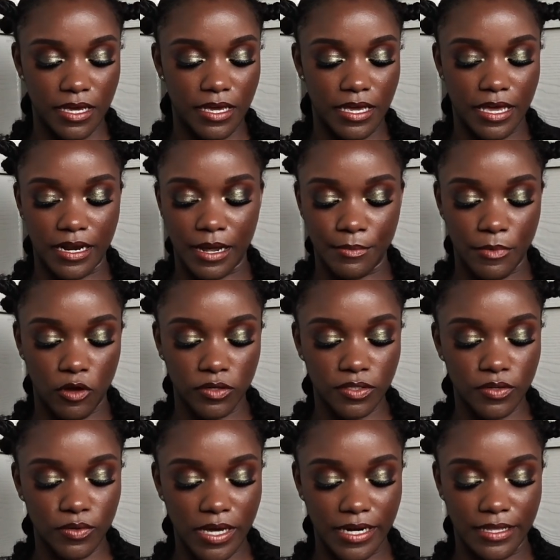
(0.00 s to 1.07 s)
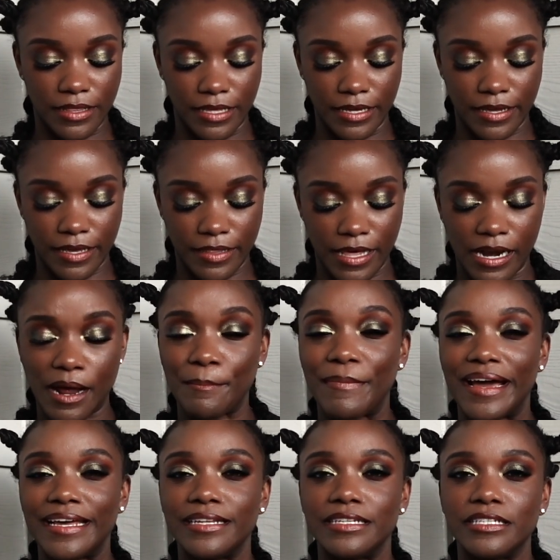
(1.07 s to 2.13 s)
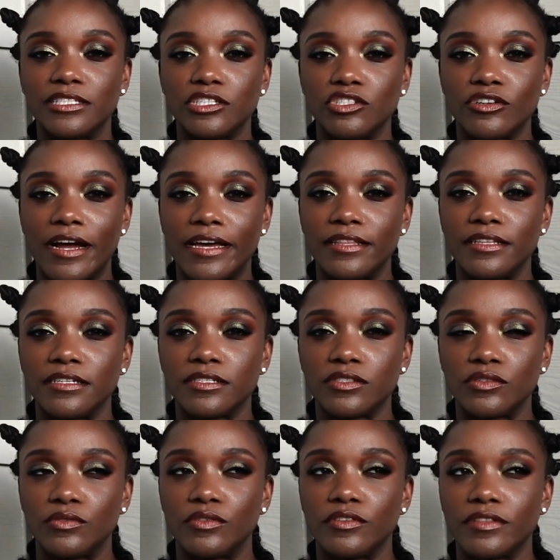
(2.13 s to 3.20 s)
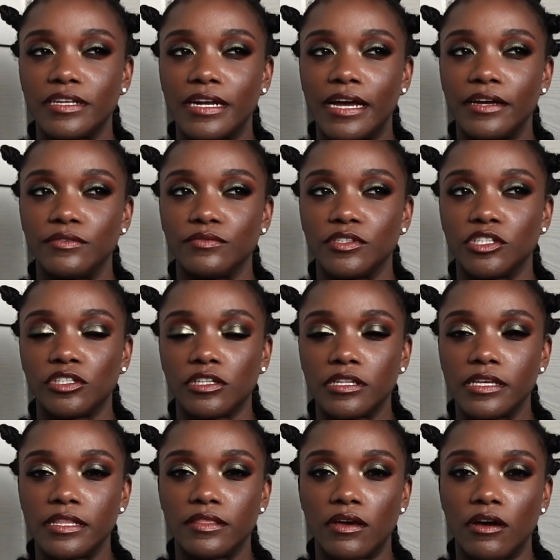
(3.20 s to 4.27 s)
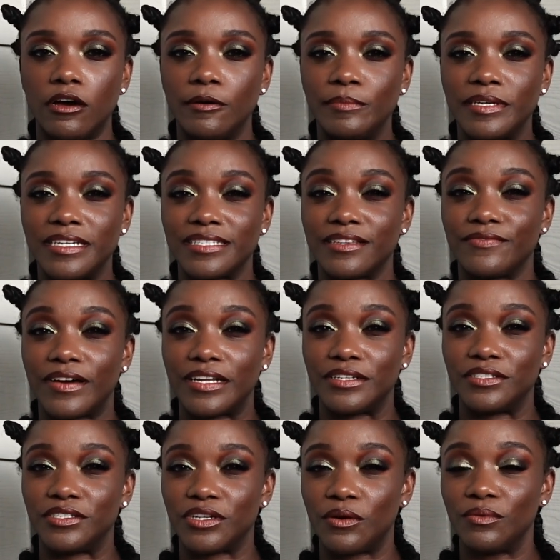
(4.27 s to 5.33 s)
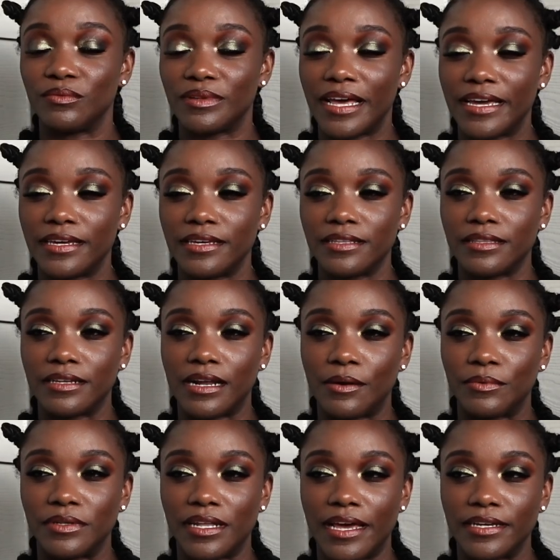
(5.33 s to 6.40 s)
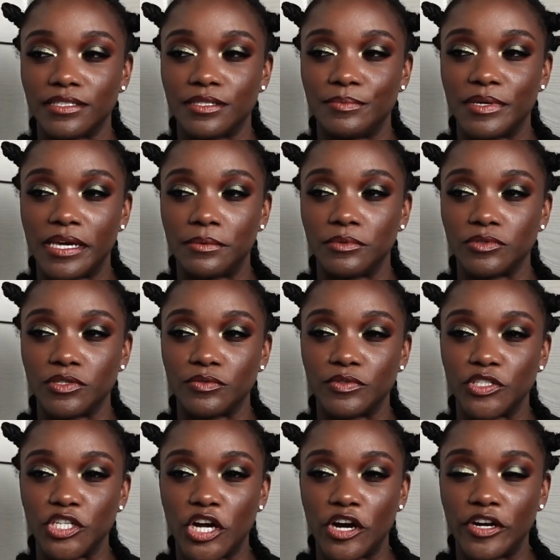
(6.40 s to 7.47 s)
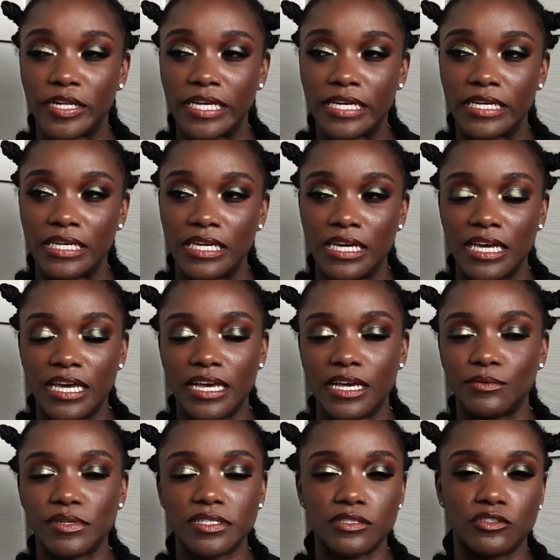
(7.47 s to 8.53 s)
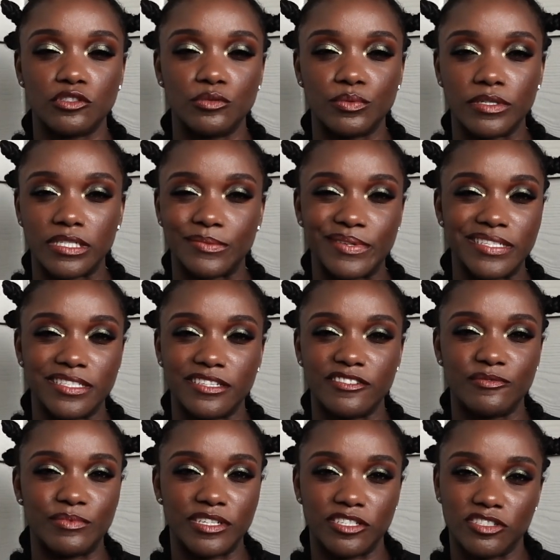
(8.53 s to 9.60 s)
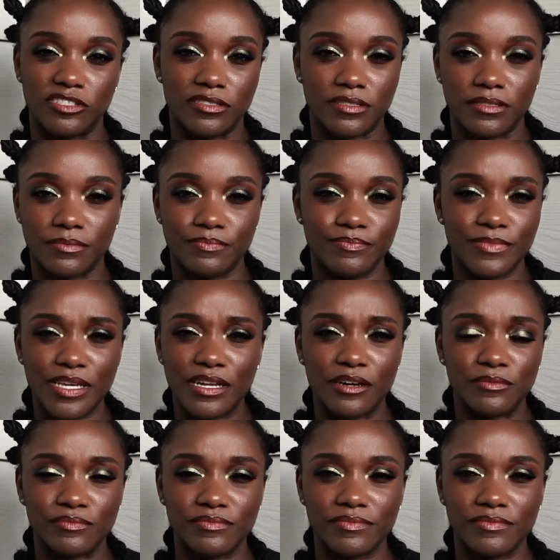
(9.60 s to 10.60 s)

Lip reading: And I'm also kind of thinking that I might need to try this sooner than I originally thought, because if I don't like it, then I would like to be able to return it. It wasn't super expensive, but it's just, you know,